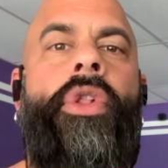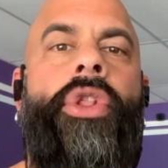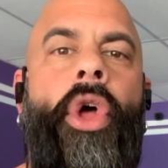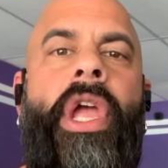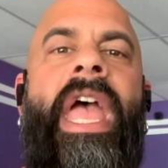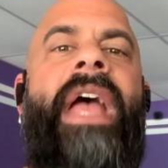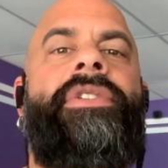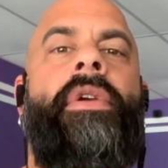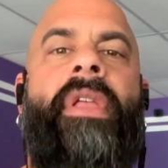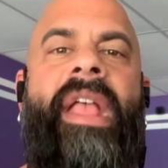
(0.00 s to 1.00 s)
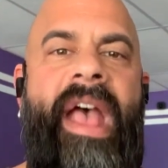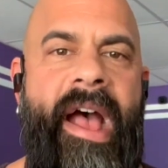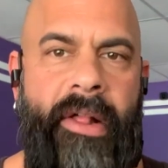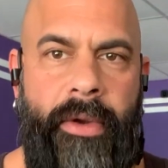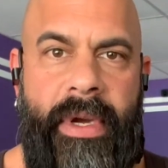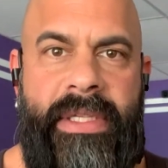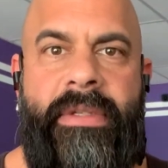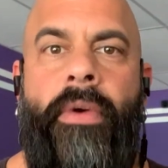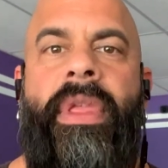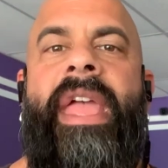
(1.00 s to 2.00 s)
Look at your calories,
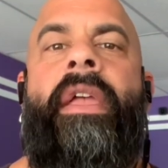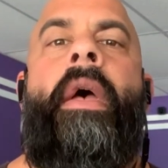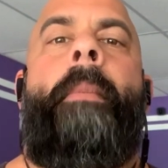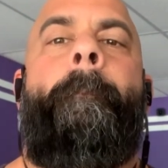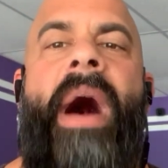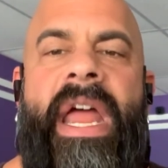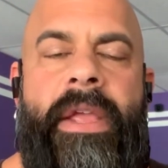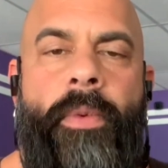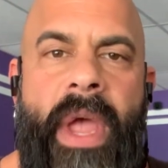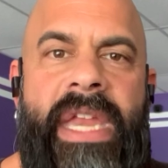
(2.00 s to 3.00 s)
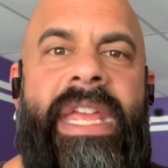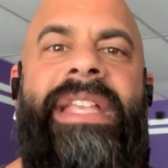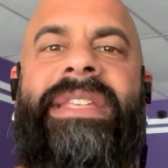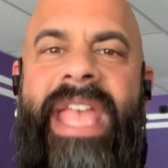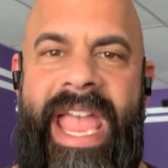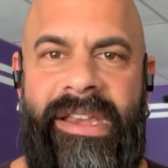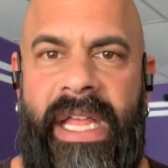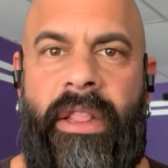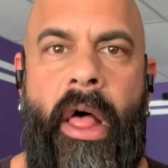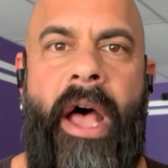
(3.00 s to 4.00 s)
okay? Body weight is gained
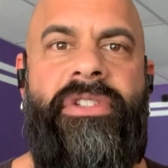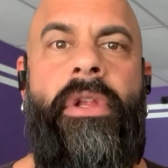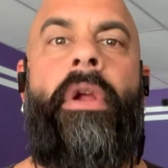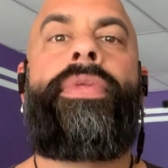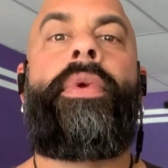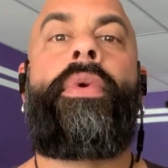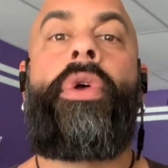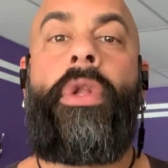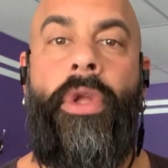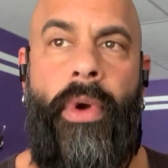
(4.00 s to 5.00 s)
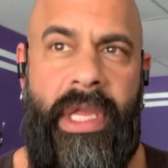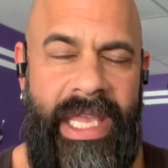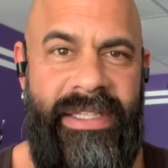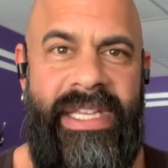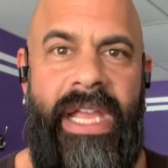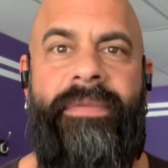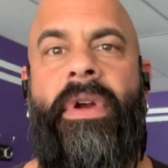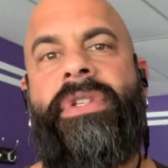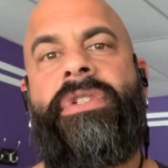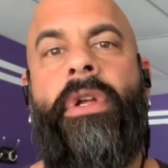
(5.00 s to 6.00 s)
and lost through caloric intake
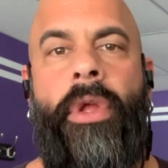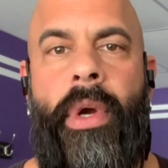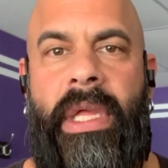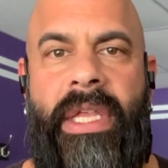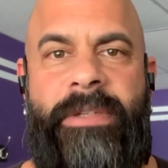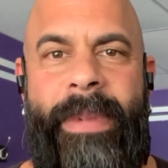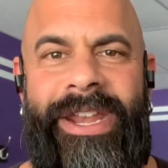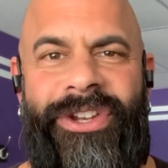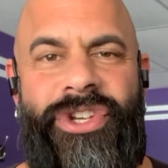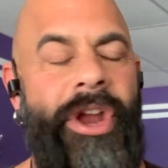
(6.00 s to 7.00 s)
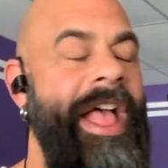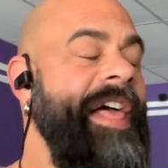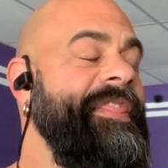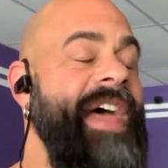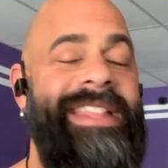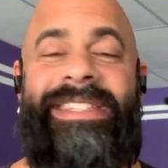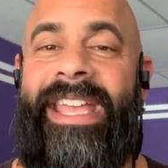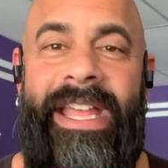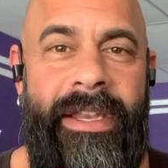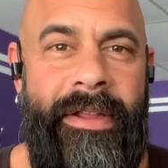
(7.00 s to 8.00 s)
versus caloric expenditure. That's
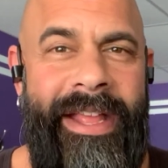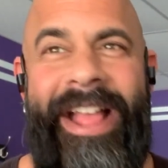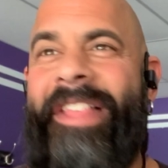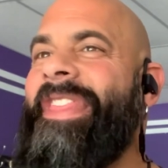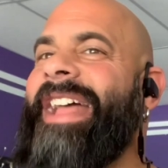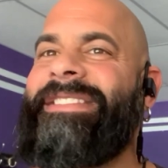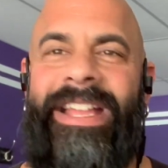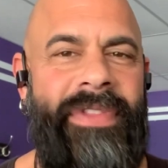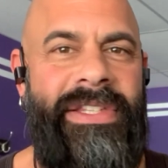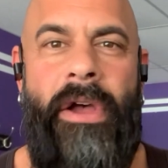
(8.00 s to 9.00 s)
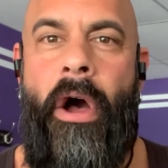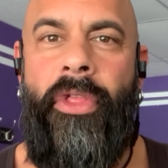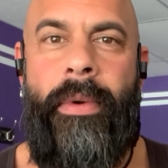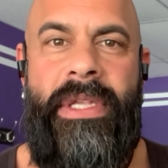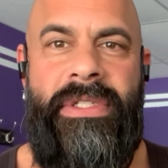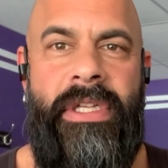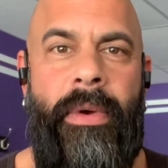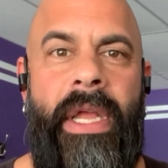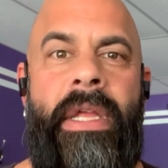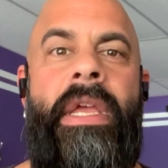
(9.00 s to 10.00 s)
it. That's it. That's all there is
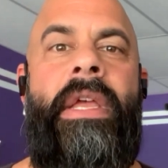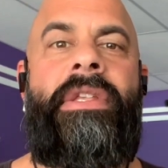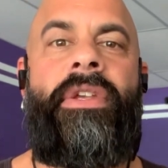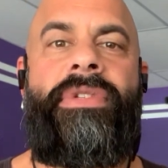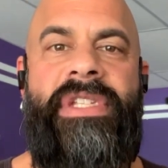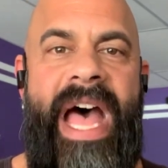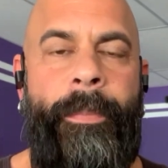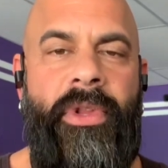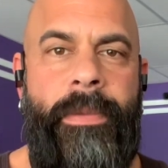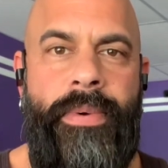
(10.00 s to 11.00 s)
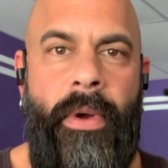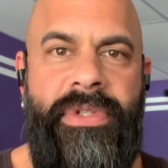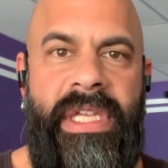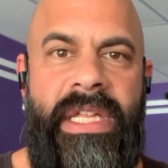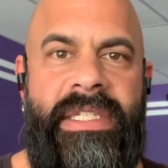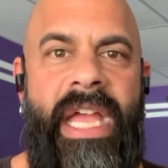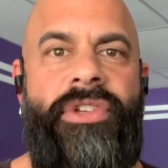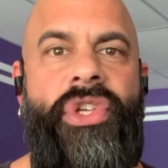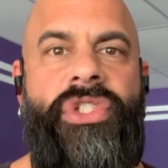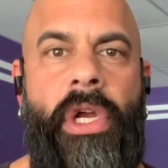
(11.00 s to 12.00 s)
to it. So stop with the proteins
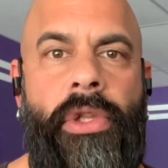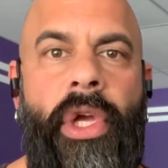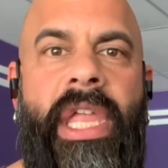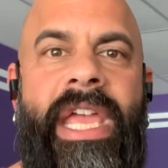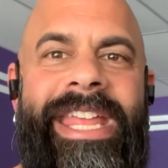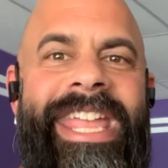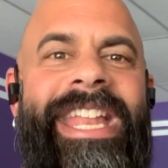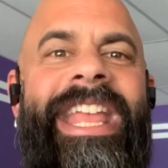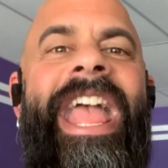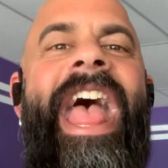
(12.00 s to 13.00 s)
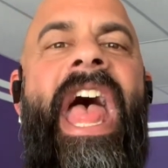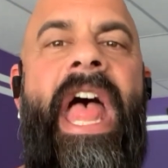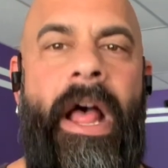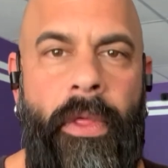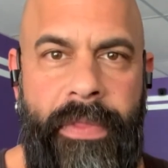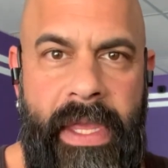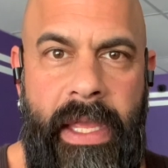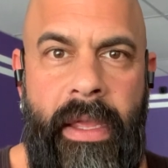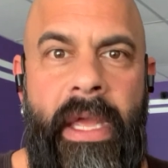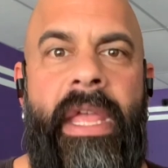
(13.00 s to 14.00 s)
and just start looking at eating
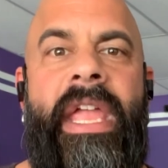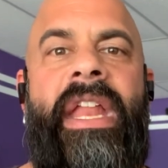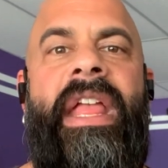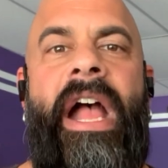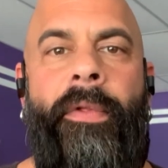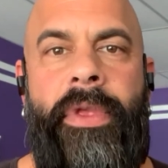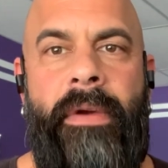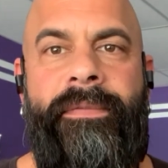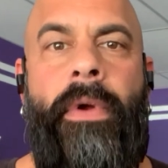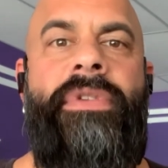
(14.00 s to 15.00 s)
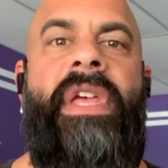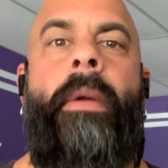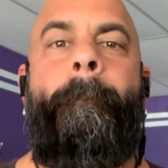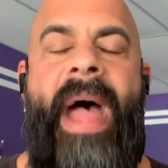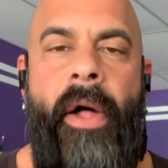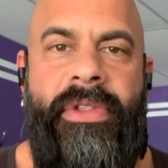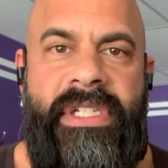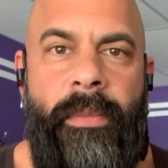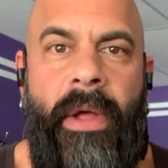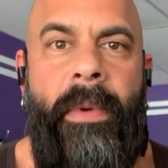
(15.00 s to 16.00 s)
healthy. Eating healthier foods that are
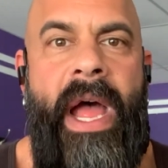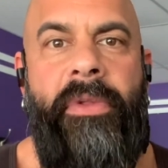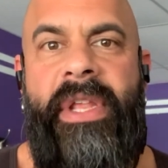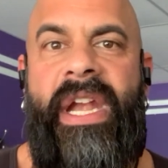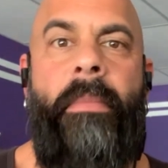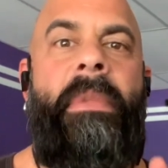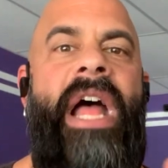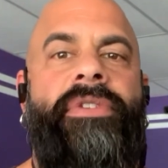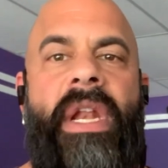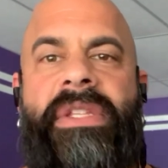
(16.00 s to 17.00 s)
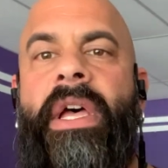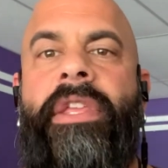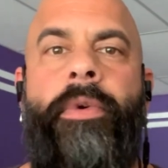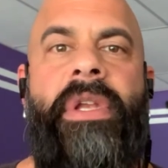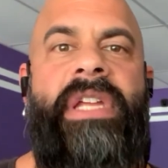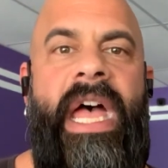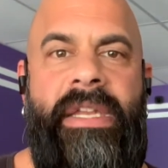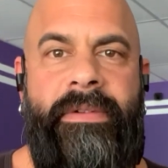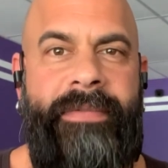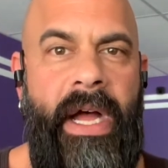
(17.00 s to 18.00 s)
balanced and well-rounded. And I'm not trying to tell you what
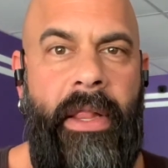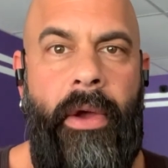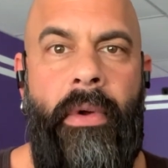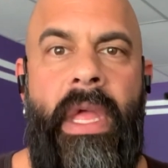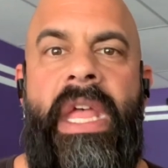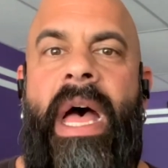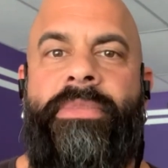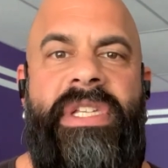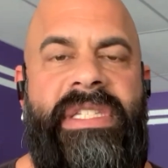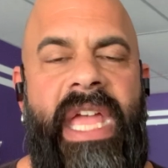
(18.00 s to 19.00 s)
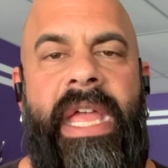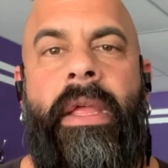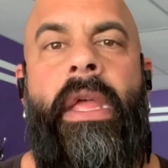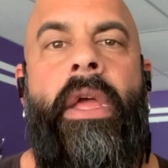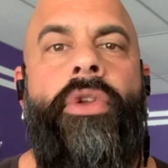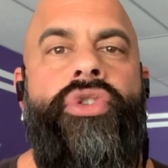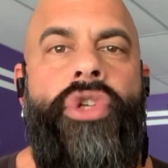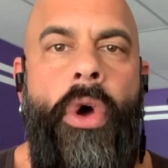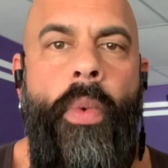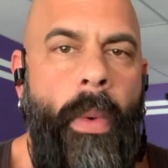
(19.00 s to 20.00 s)
diet to follow. I'm just saying,
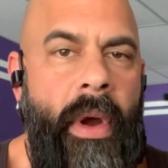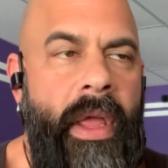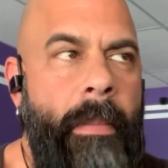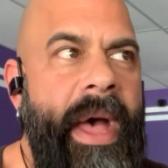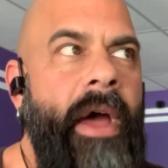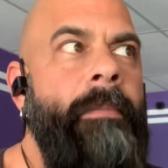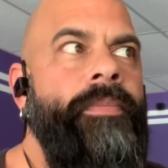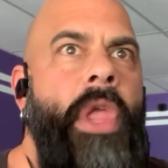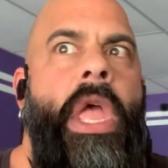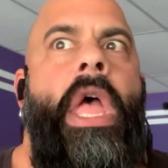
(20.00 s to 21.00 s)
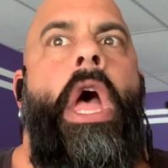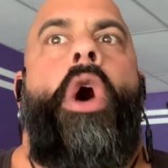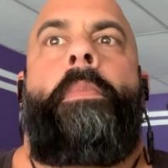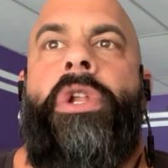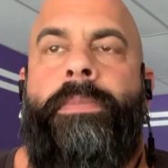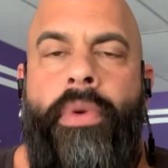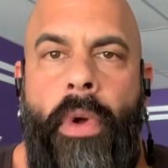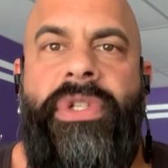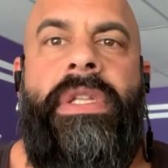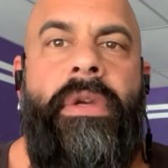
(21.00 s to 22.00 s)
don't worry about how much
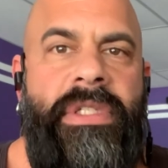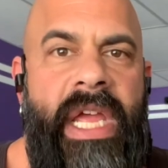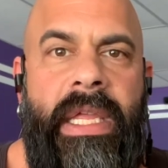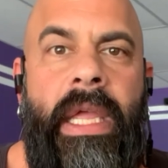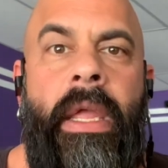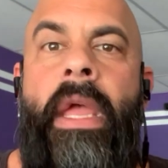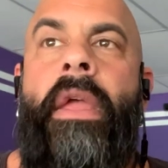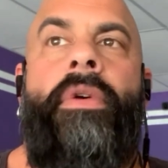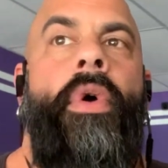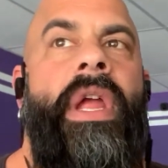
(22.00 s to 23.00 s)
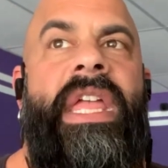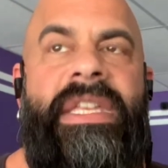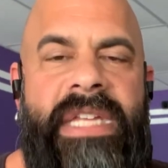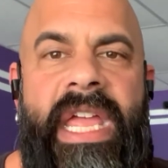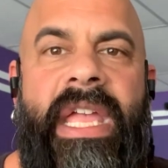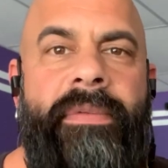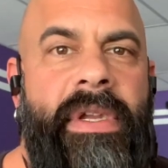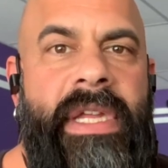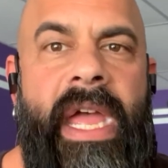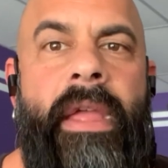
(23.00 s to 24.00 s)
protein you're taking or intake
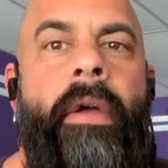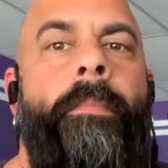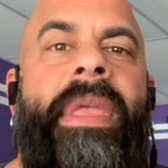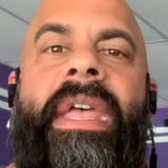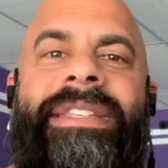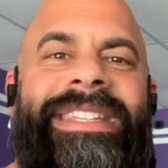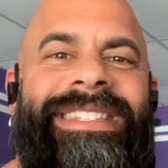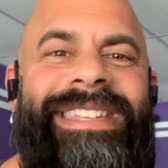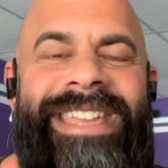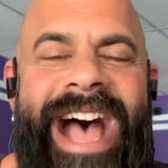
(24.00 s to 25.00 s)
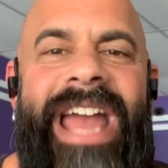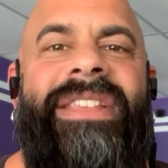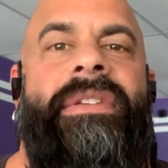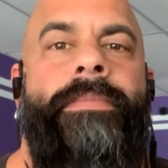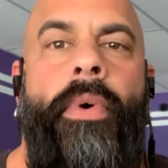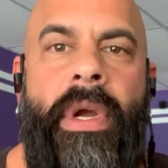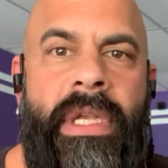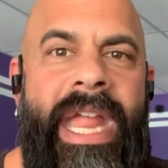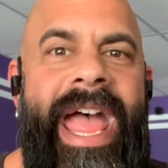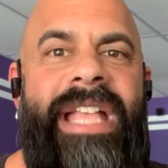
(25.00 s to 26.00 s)
every day, because it's not as
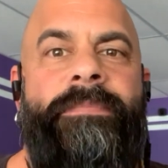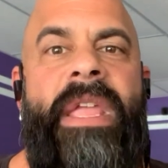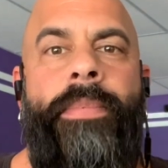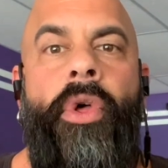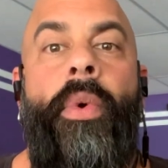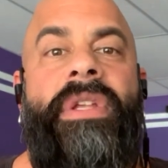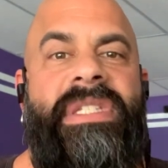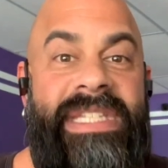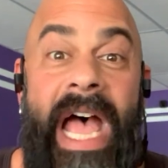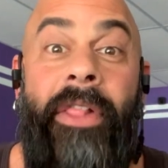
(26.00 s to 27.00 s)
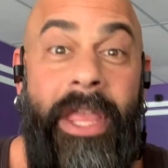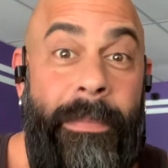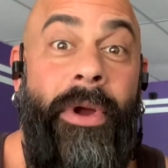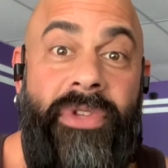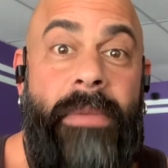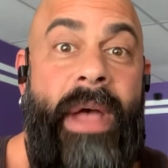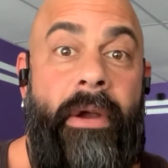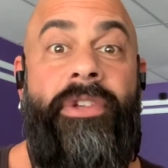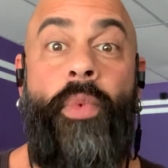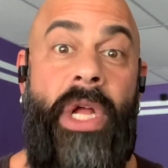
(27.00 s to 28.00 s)
important as people who are selling protein
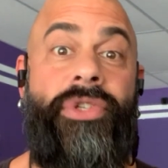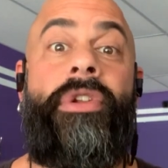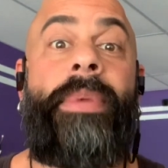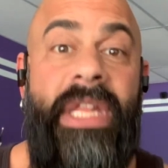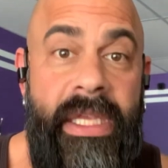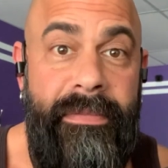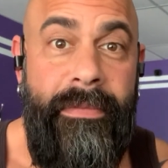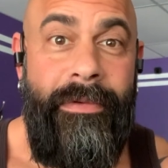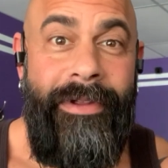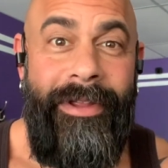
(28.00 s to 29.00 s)
powders want you to believe.